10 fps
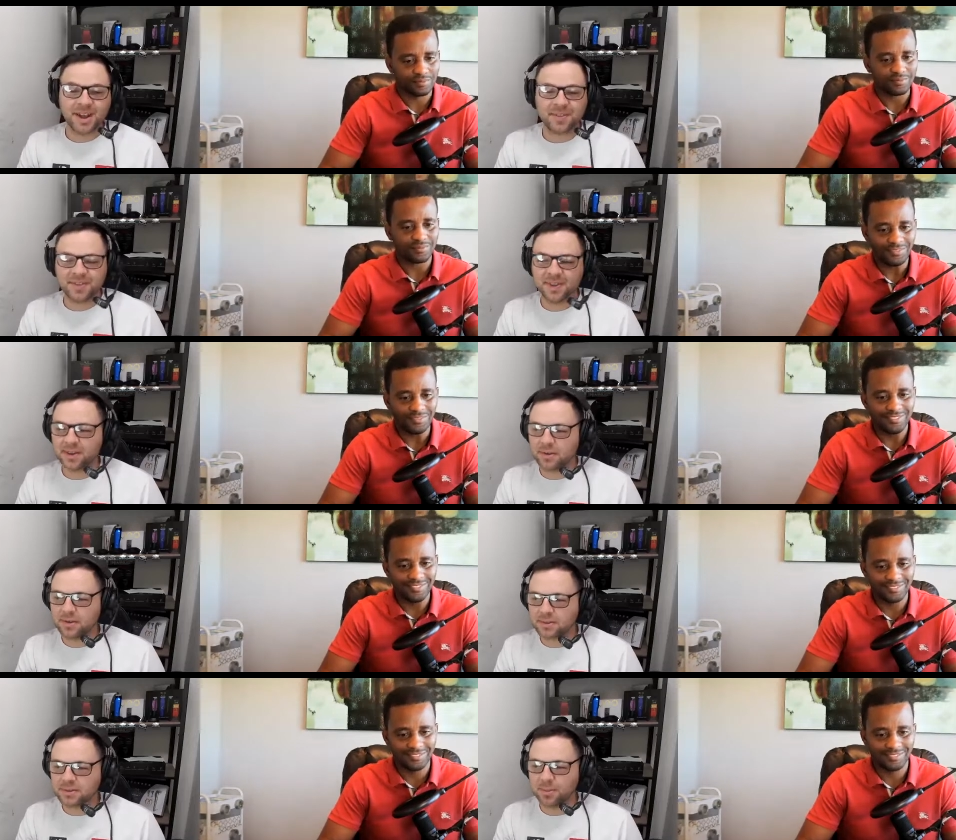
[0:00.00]
Speaker 1: i think
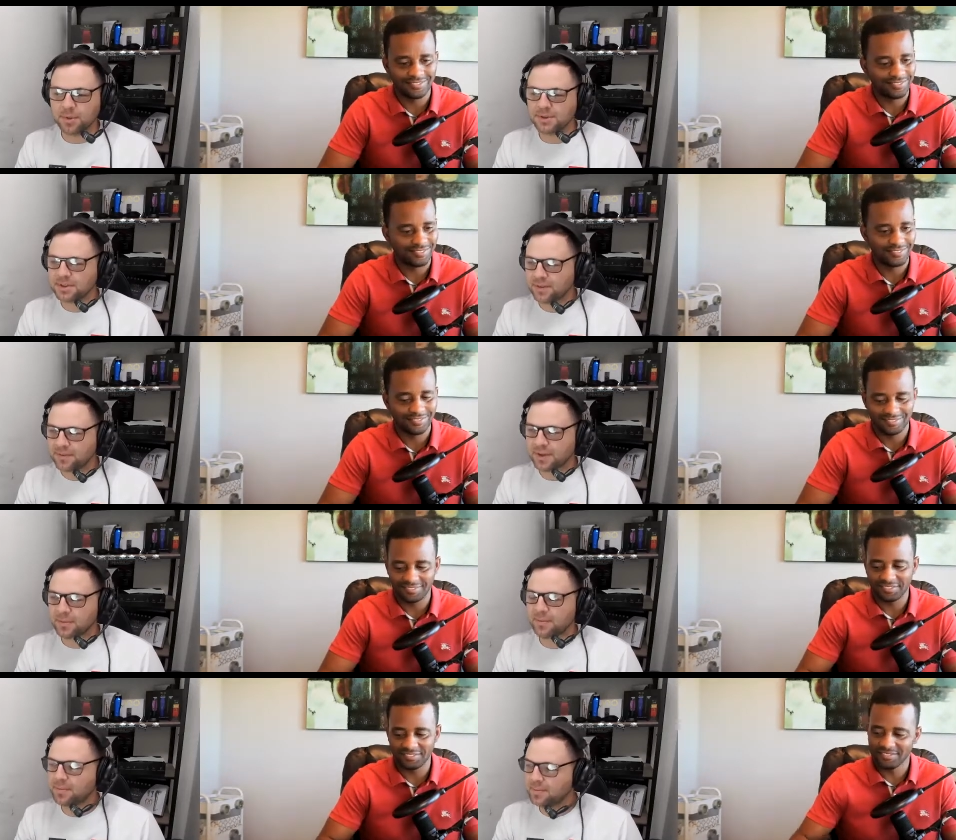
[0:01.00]
some of the stuff
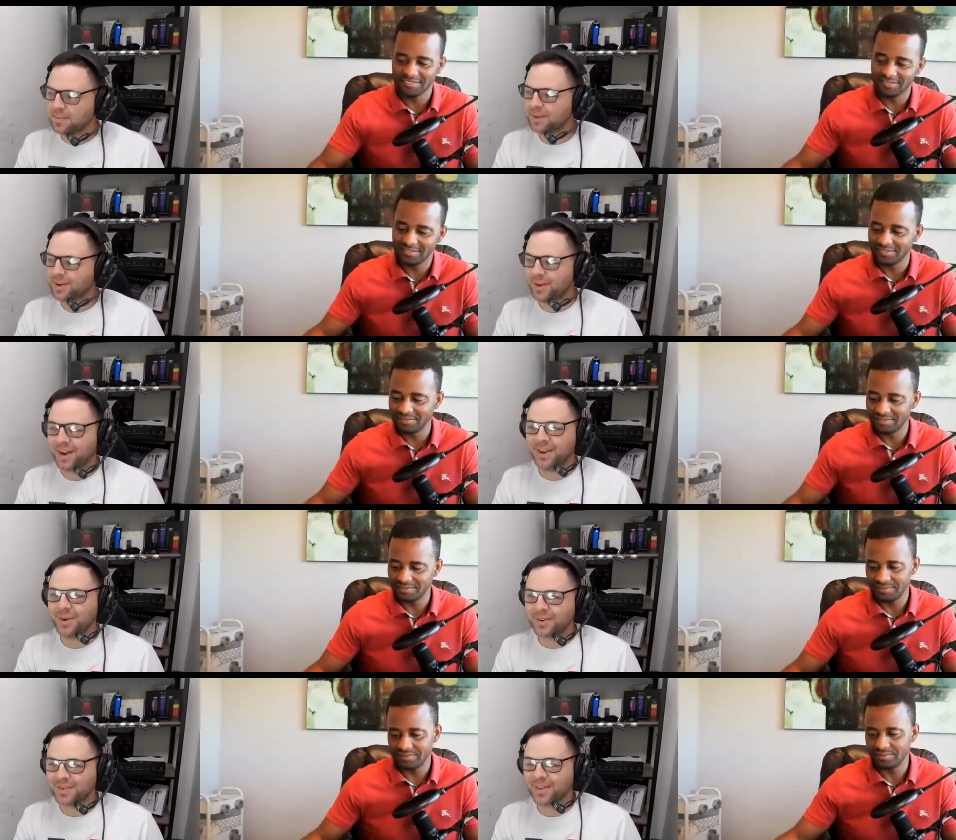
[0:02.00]
that you know i
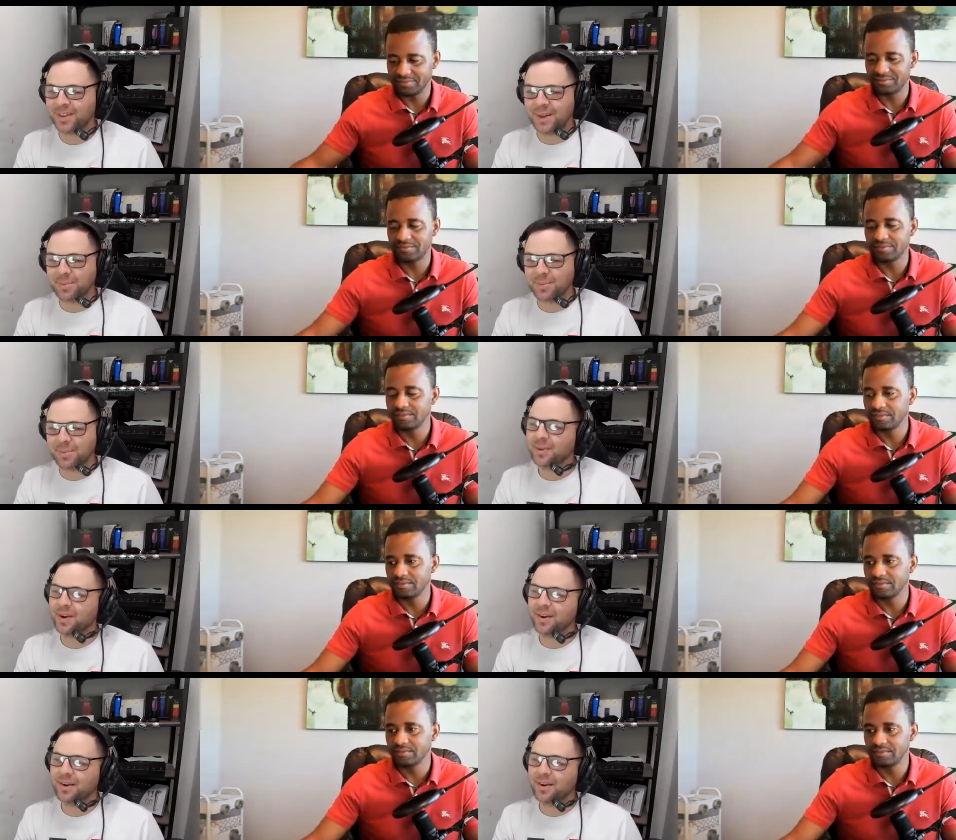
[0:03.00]
noticed that a lot of people
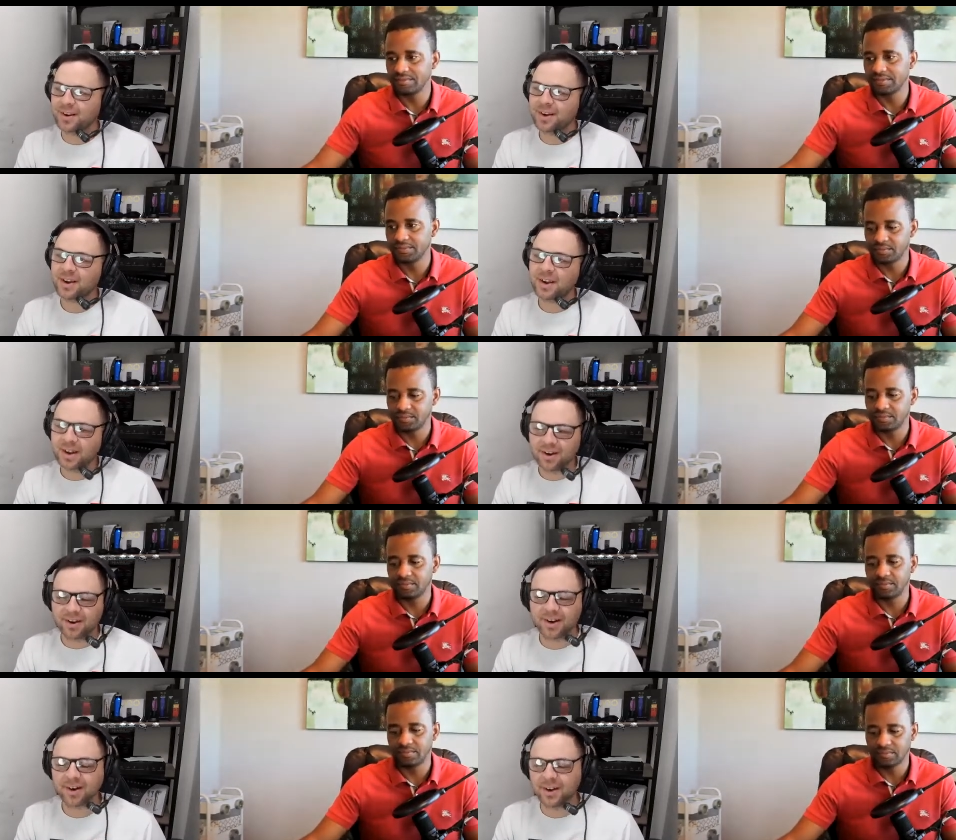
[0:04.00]
are
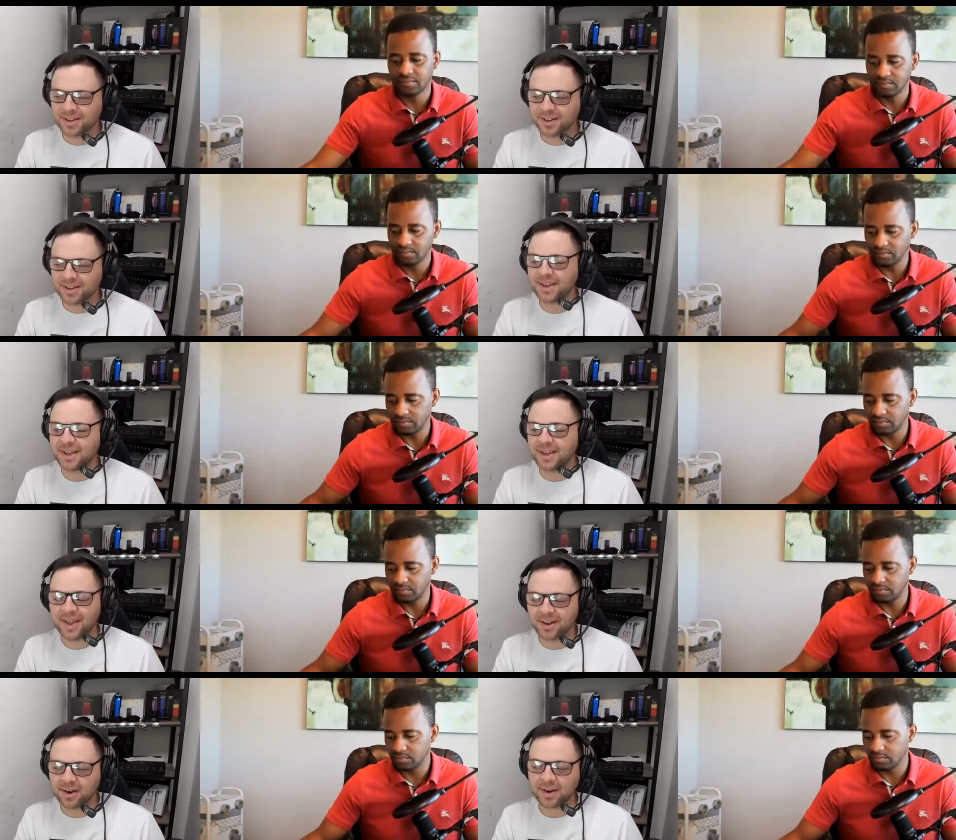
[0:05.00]
are, are going to say
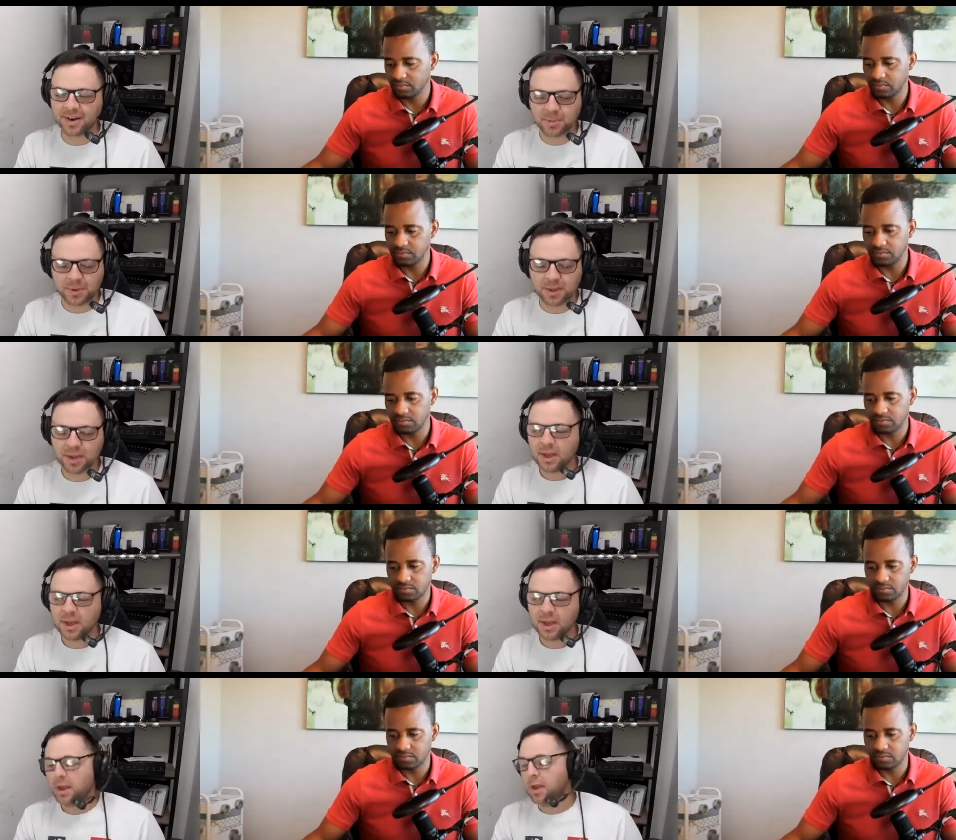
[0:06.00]
that or are going to be
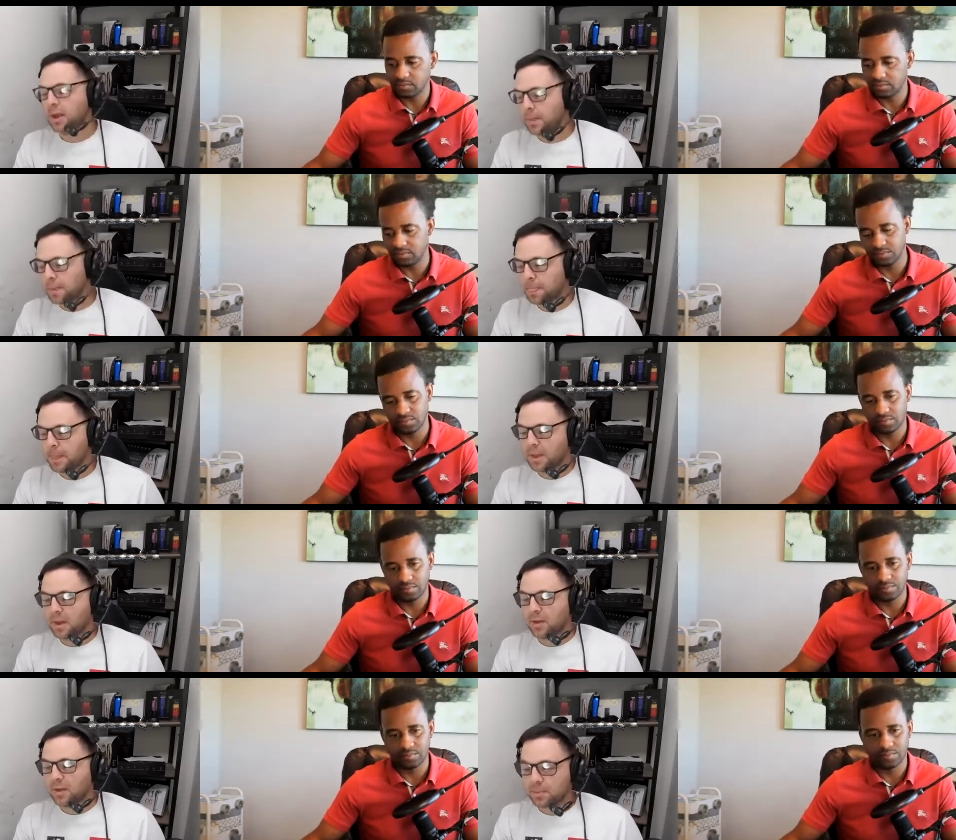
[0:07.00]

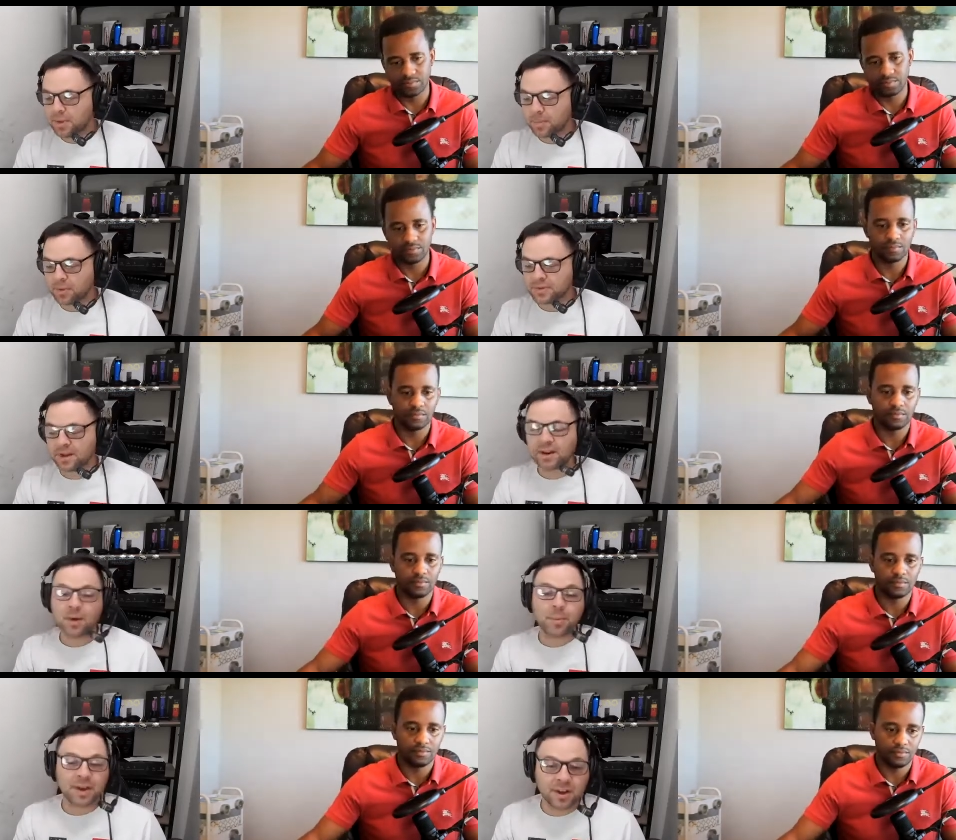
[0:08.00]
a lot of people start
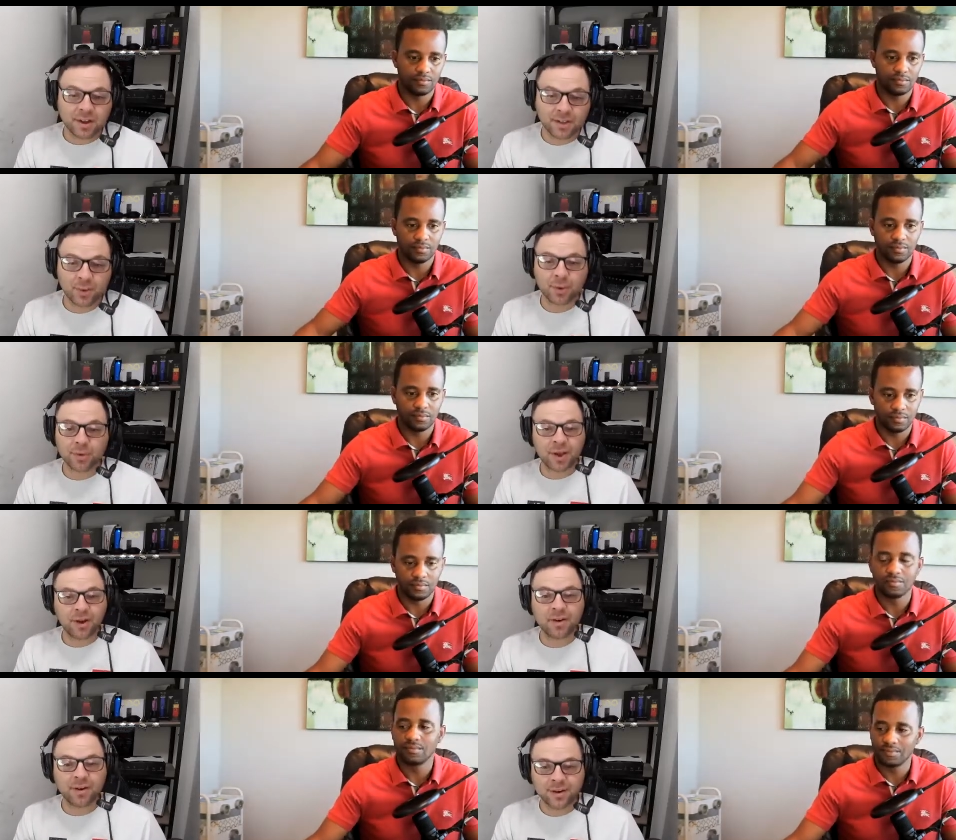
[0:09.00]
out by cutting their own
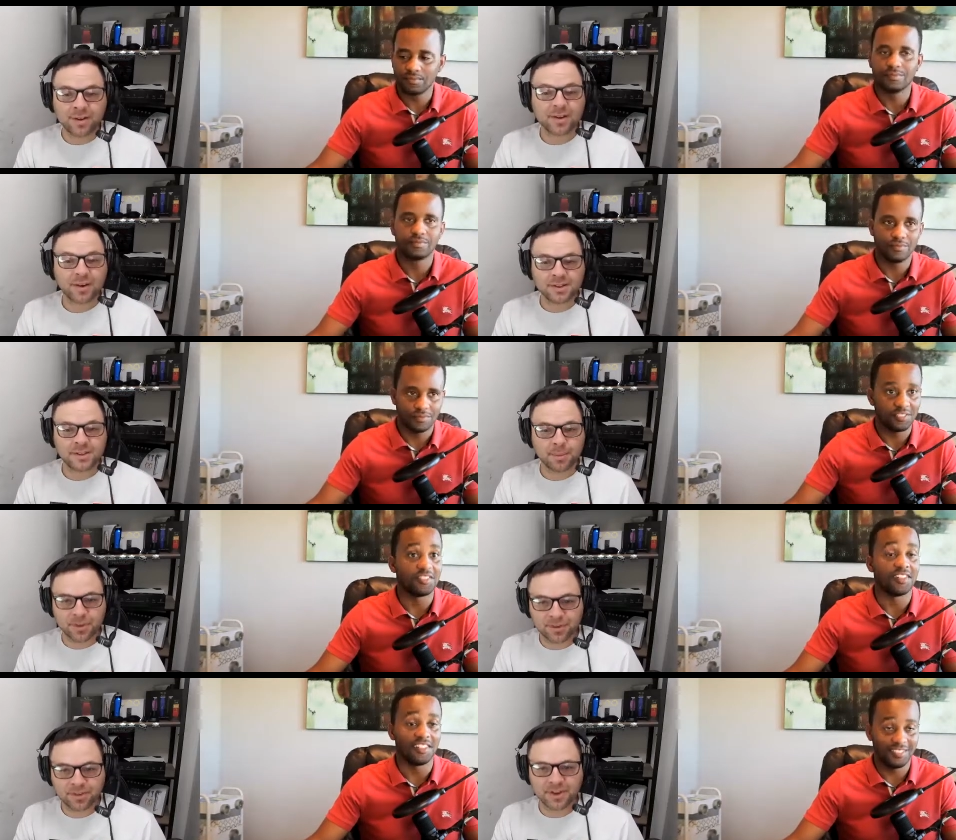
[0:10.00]
hair, cutting some
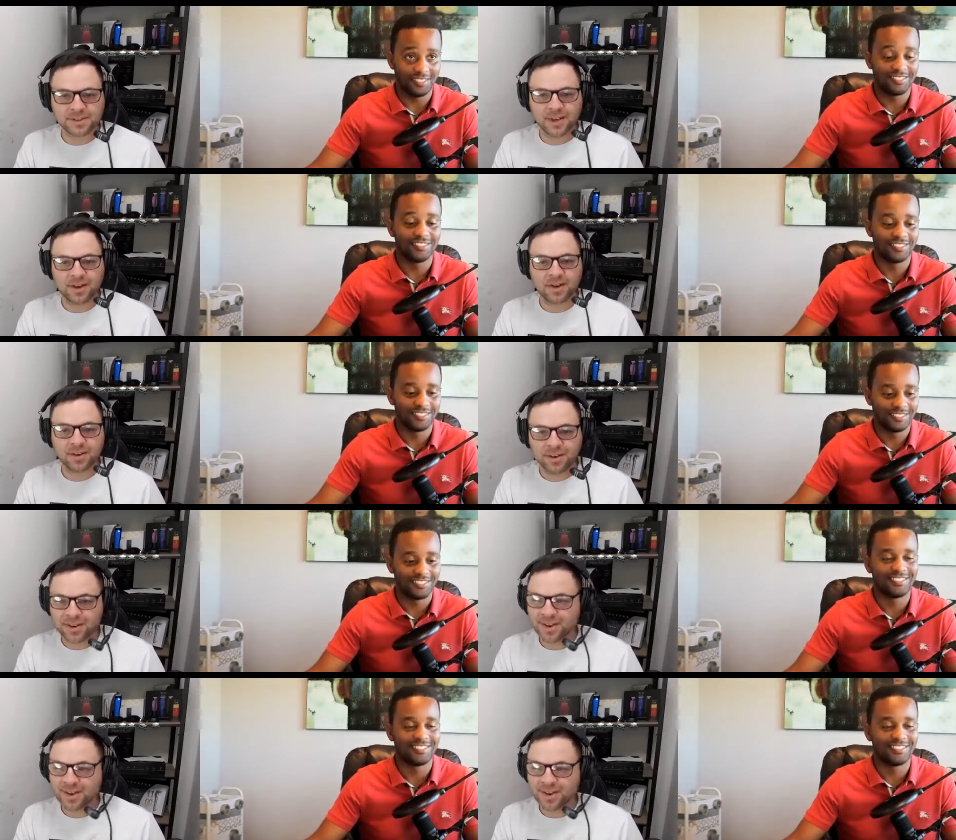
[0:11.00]
of their friends' hair.